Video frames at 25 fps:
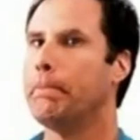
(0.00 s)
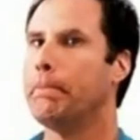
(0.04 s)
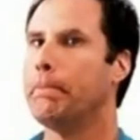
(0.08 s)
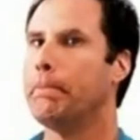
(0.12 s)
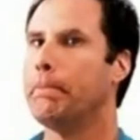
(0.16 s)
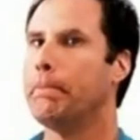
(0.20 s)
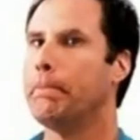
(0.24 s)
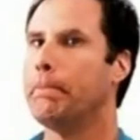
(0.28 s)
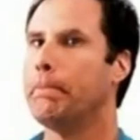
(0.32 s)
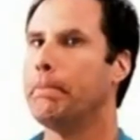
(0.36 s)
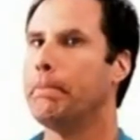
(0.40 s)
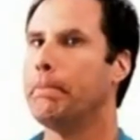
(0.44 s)

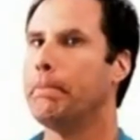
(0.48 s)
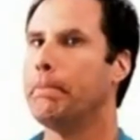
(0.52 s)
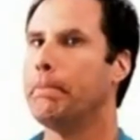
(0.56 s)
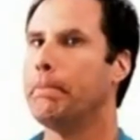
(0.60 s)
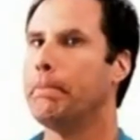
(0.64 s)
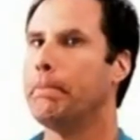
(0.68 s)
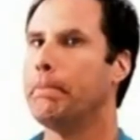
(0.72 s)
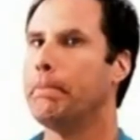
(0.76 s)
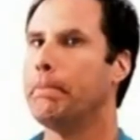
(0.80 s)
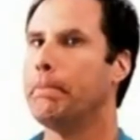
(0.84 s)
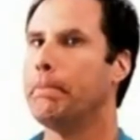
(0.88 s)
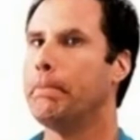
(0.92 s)

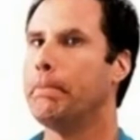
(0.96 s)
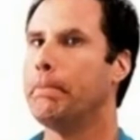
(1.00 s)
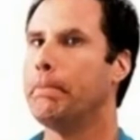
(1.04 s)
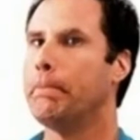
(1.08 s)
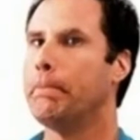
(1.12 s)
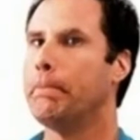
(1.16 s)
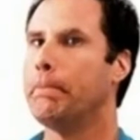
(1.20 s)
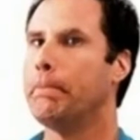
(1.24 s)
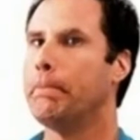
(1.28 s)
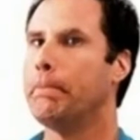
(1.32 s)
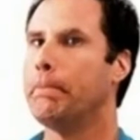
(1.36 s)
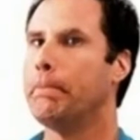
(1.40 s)

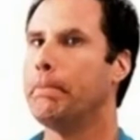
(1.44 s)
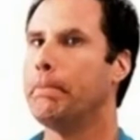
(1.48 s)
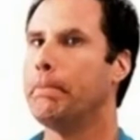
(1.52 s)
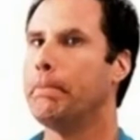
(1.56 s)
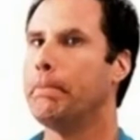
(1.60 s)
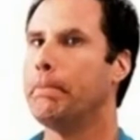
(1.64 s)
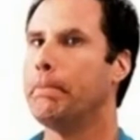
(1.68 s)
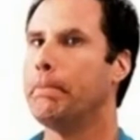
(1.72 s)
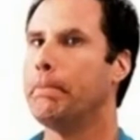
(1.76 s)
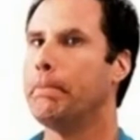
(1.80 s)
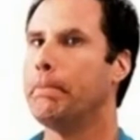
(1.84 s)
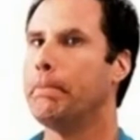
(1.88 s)

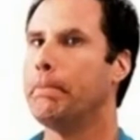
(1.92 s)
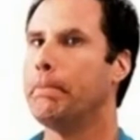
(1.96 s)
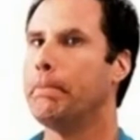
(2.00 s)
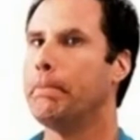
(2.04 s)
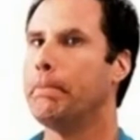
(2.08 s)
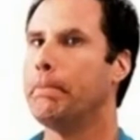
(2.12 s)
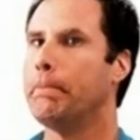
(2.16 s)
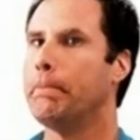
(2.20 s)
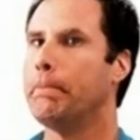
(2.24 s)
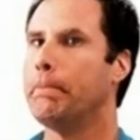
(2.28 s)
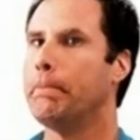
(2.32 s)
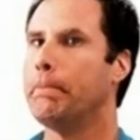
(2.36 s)

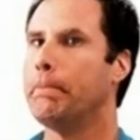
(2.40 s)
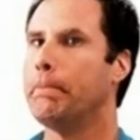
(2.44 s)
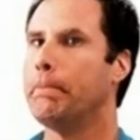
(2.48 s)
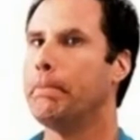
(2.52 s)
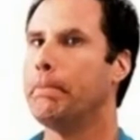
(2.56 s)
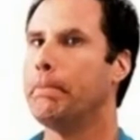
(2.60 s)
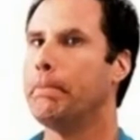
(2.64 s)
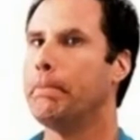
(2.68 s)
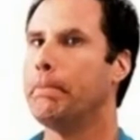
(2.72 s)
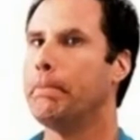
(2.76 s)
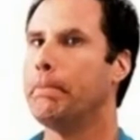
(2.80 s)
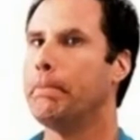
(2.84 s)

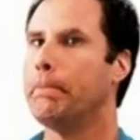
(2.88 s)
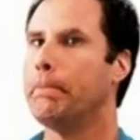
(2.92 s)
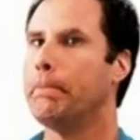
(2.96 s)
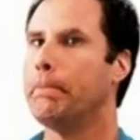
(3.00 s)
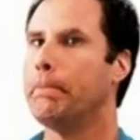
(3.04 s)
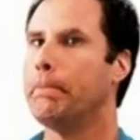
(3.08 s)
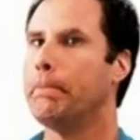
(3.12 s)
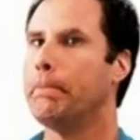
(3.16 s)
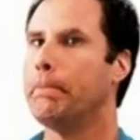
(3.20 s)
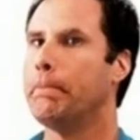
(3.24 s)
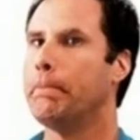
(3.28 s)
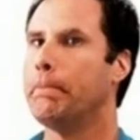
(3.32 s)

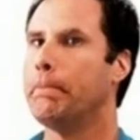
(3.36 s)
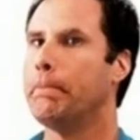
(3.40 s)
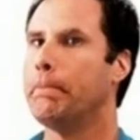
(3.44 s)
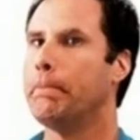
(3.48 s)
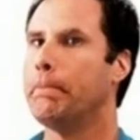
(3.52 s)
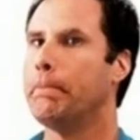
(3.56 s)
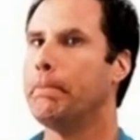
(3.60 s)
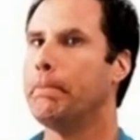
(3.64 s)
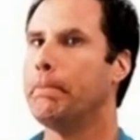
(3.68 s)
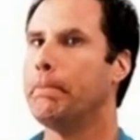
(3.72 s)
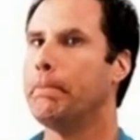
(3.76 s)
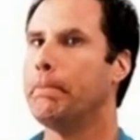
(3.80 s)

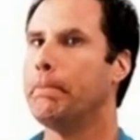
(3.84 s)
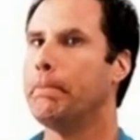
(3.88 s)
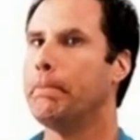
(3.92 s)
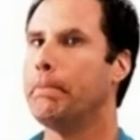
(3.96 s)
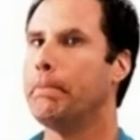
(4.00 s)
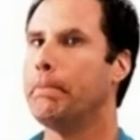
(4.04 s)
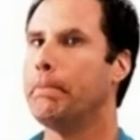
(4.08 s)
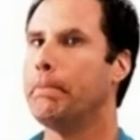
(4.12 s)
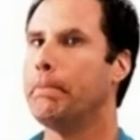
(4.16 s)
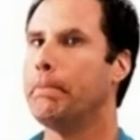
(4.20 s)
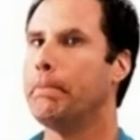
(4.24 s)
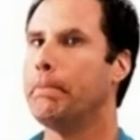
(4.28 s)

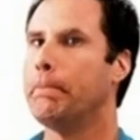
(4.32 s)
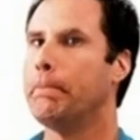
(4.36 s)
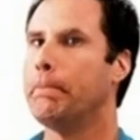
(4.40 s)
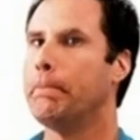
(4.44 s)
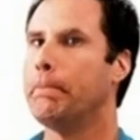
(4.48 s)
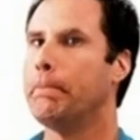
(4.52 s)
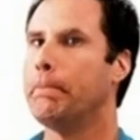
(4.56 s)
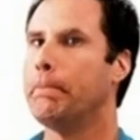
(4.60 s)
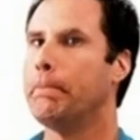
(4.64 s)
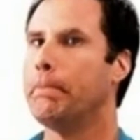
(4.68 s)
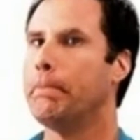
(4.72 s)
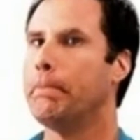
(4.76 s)

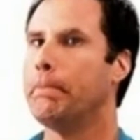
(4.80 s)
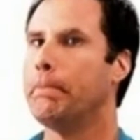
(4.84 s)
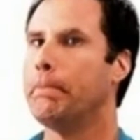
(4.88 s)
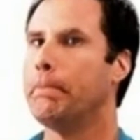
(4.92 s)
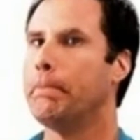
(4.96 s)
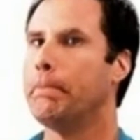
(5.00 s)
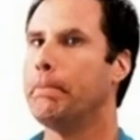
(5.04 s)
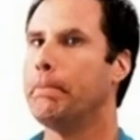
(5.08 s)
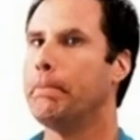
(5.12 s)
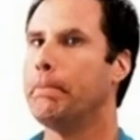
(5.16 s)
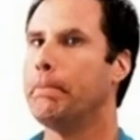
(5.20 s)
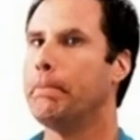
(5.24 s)

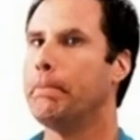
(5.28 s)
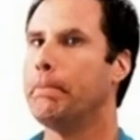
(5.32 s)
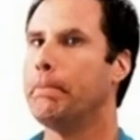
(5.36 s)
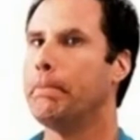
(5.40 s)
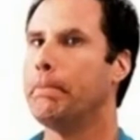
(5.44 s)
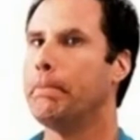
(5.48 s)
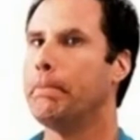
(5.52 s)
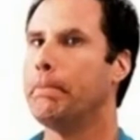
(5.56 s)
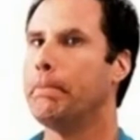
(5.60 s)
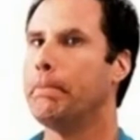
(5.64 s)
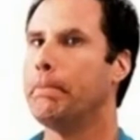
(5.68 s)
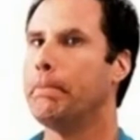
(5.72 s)

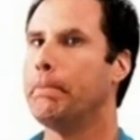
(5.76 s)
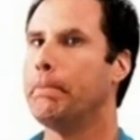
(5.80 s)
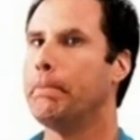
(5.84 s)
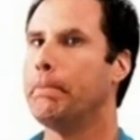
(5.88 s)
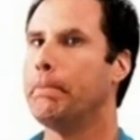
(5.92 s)
(no lip movement)